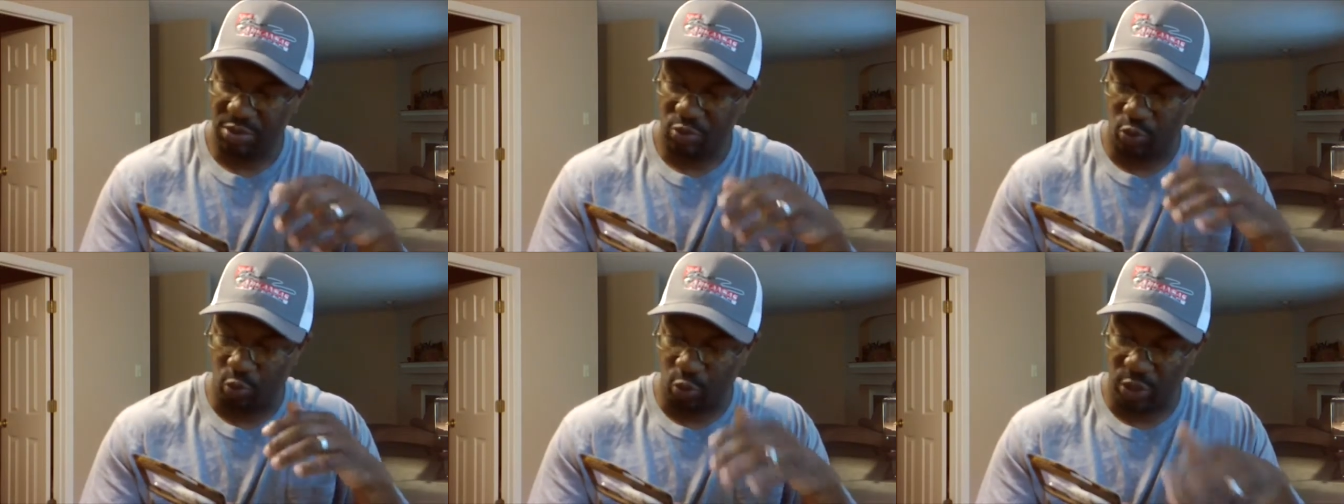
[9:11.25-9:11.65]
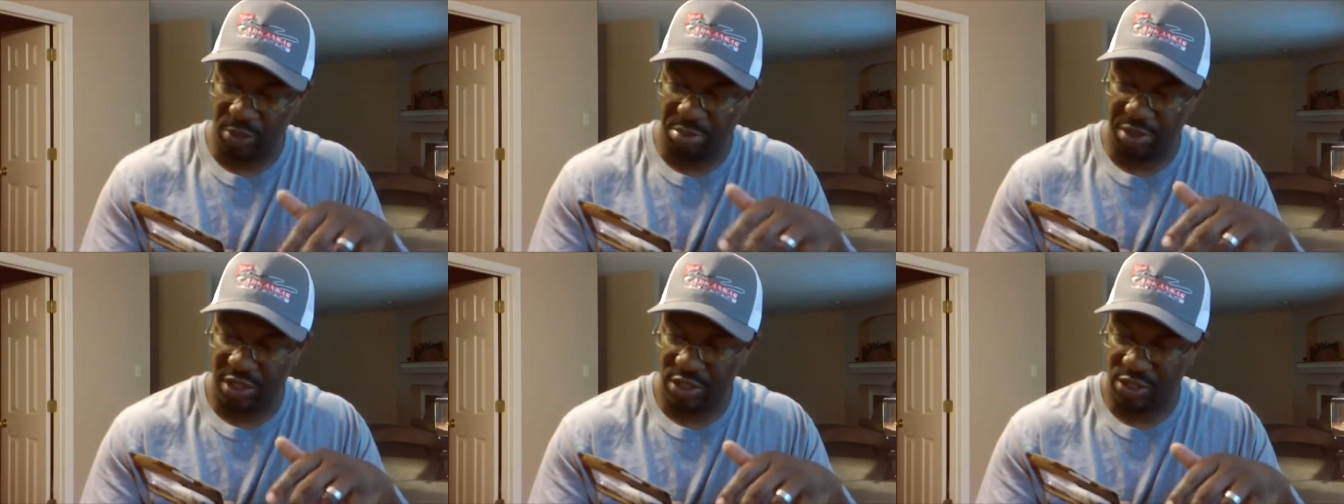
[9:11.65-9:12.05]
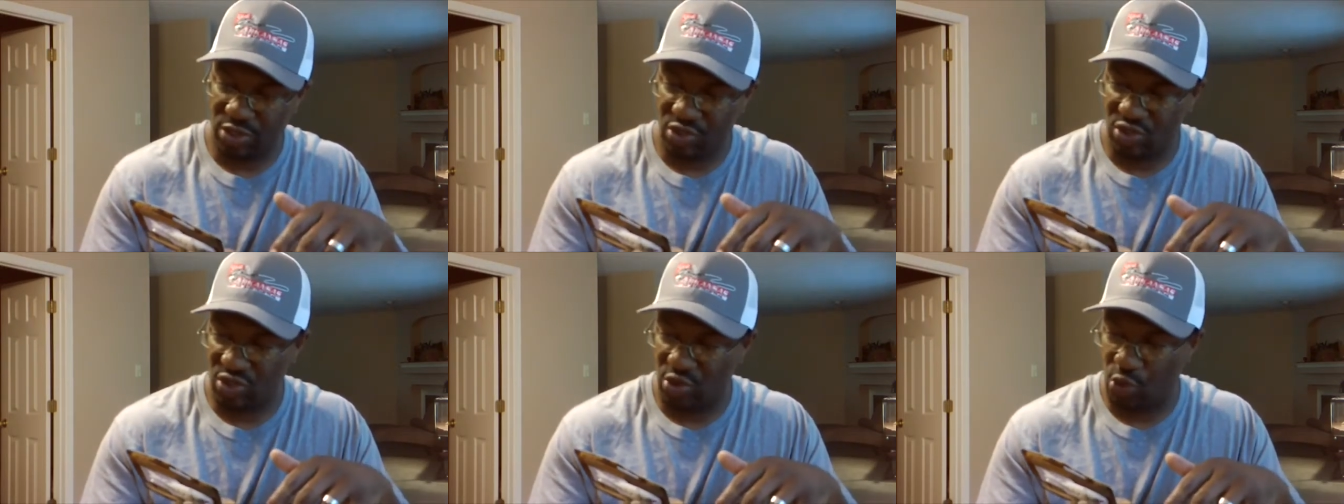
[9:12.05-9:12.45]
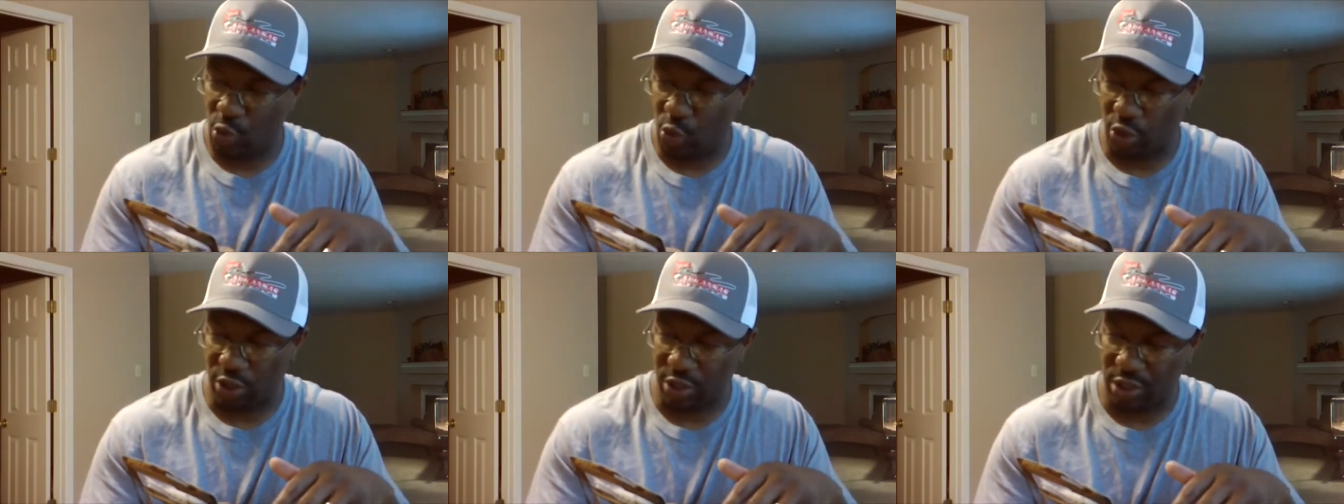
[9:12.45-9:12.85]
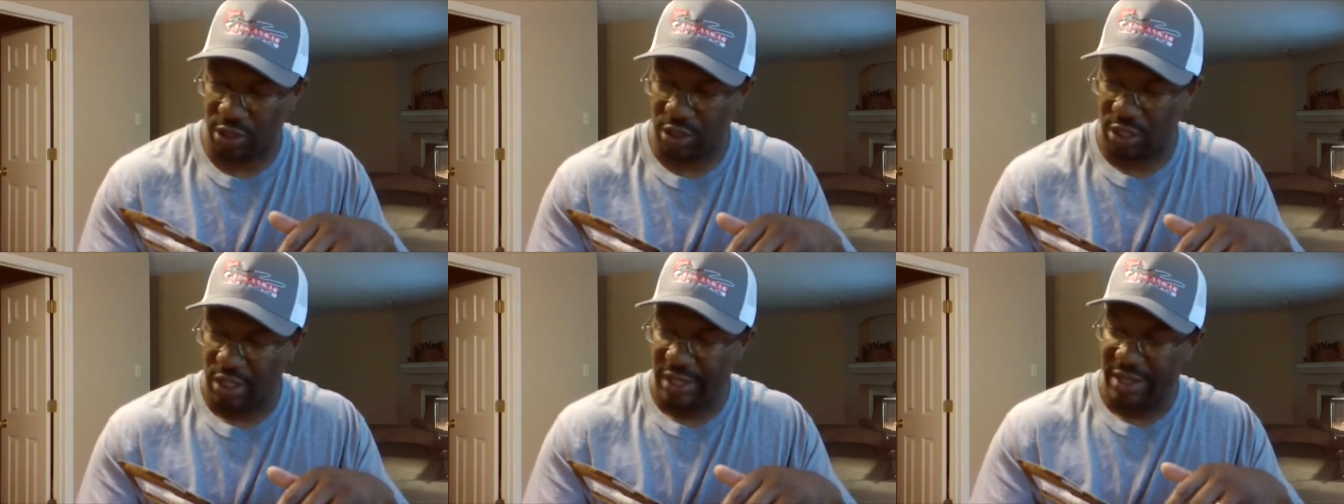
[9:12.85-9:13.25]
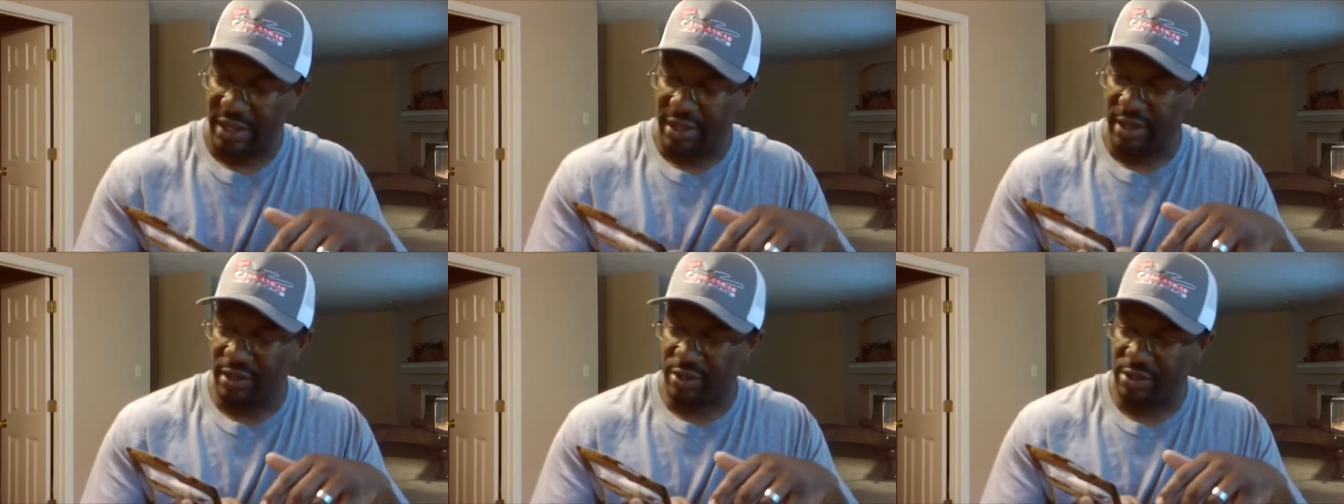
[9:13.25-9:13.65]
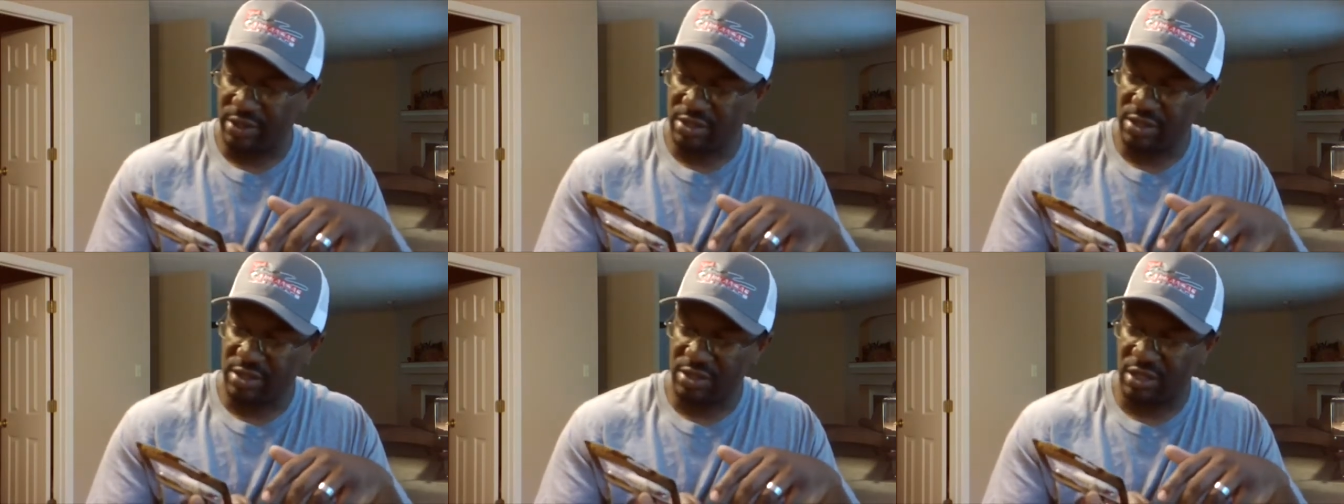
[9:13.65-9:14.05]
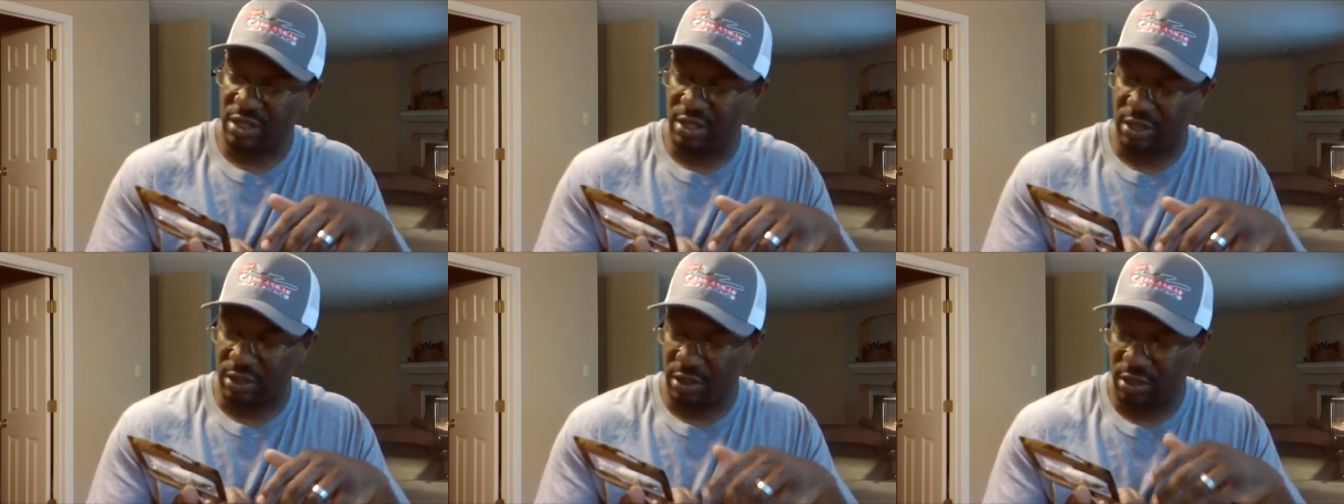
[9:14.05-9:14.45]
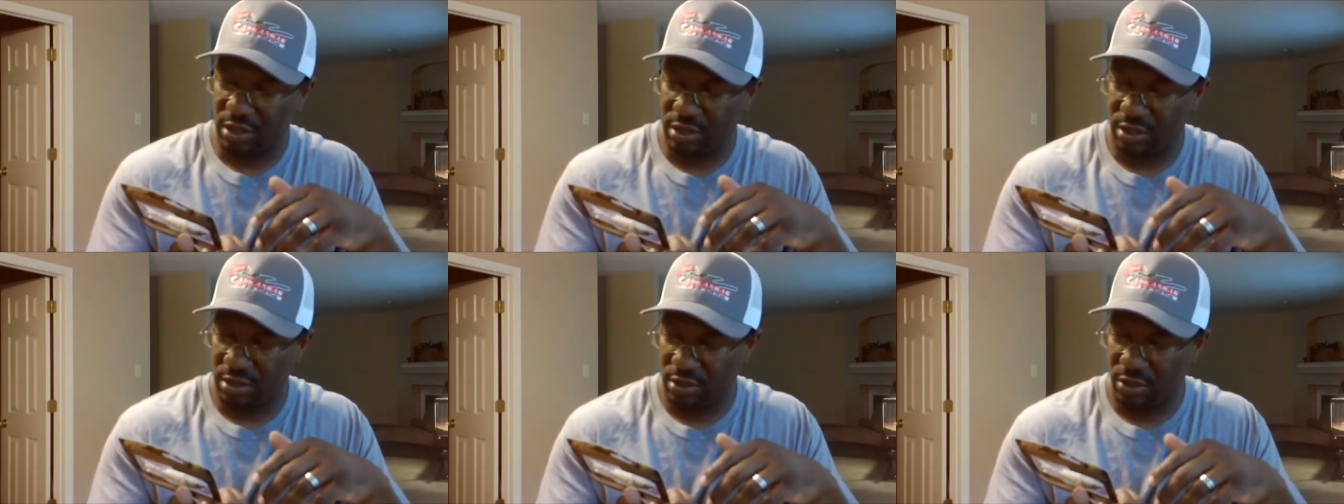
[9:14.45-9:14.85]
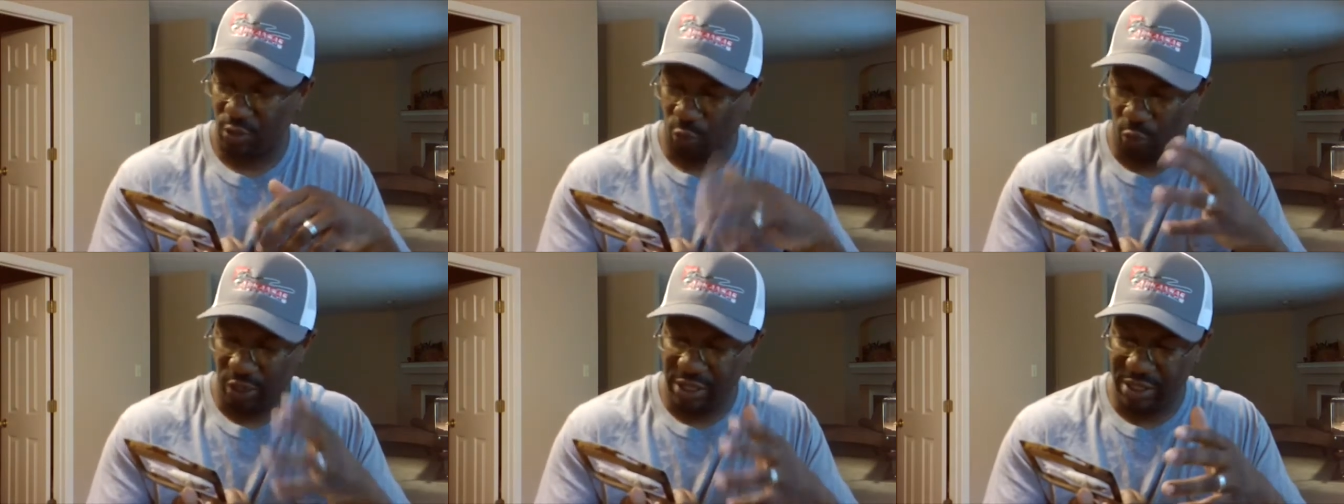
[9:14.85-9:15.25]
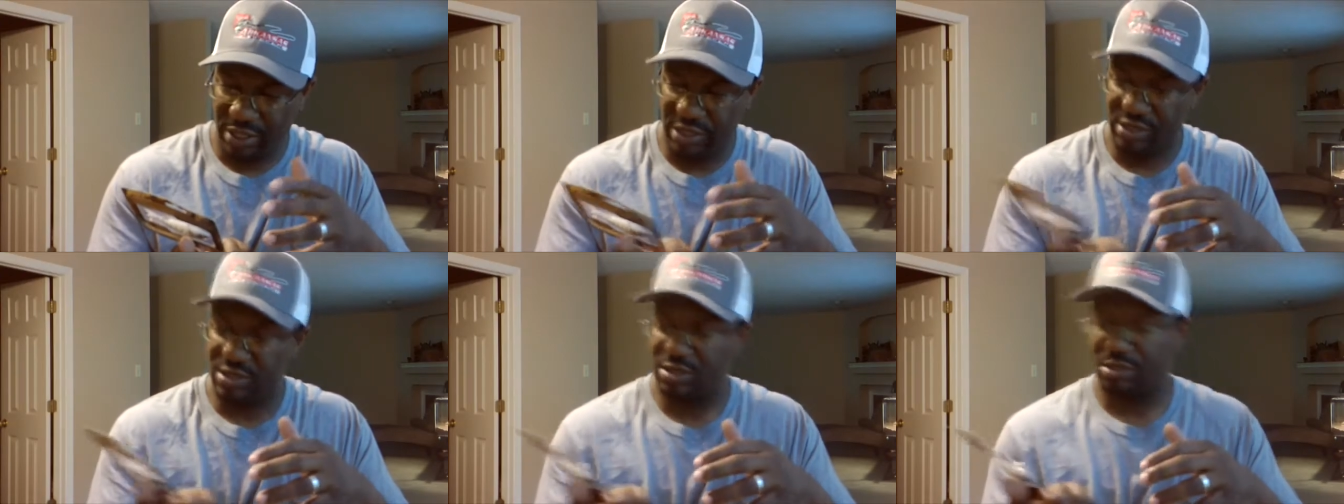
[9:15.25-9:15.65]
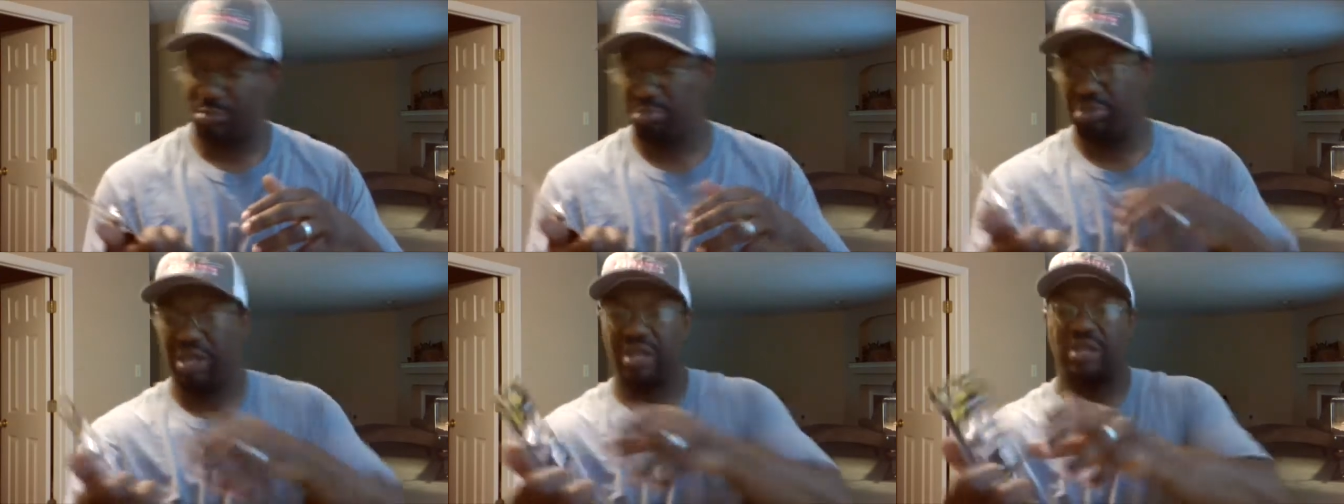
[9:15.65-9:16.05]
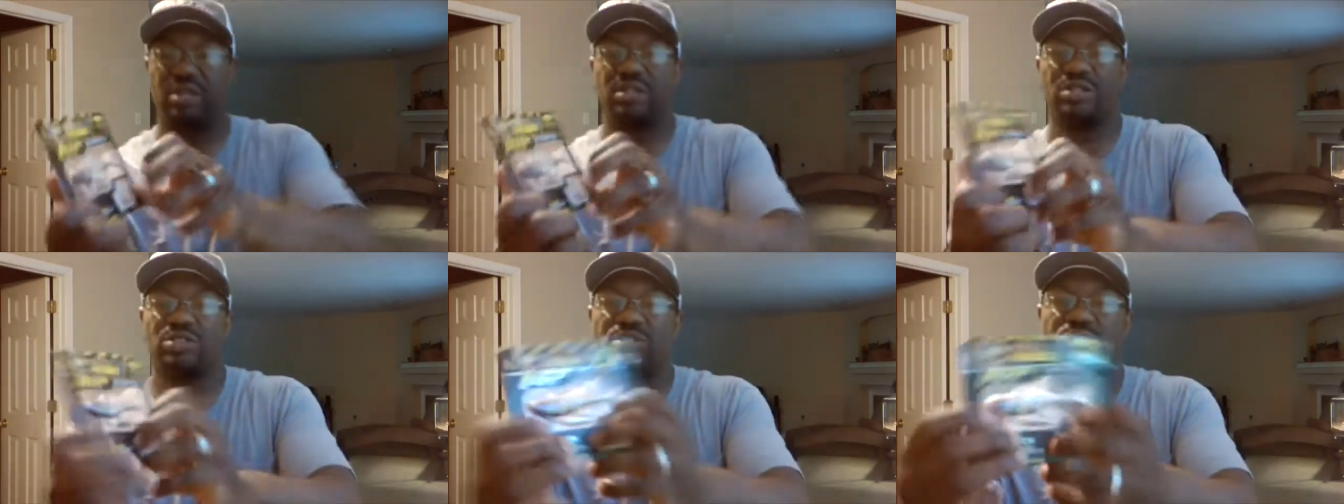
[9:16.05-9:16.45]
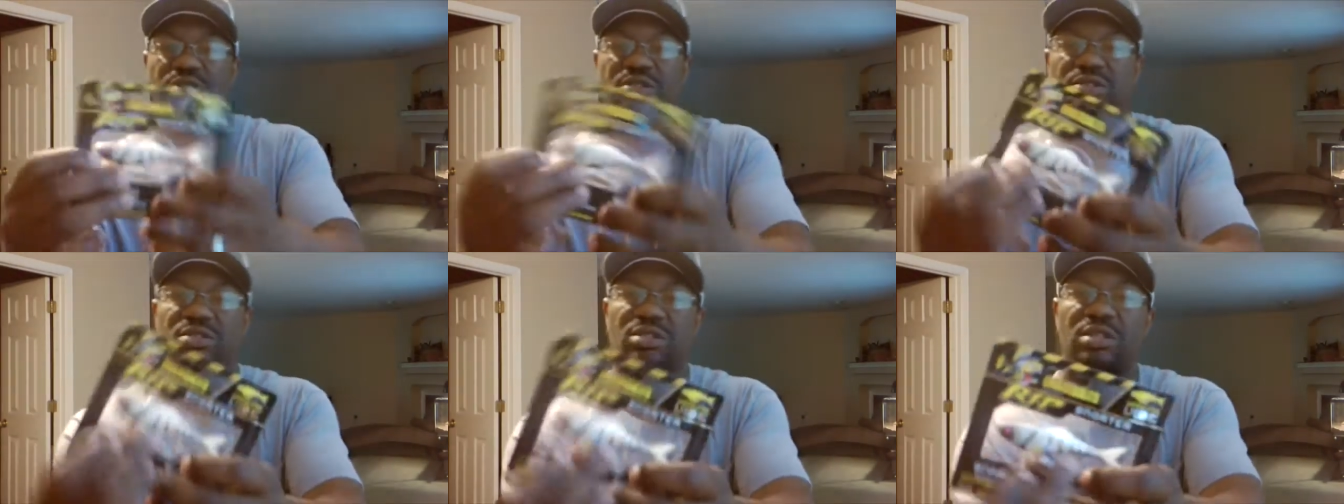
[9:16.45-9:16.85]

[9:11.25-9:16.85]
Rip Snorter. Uh, this is a weedless bait. As you can see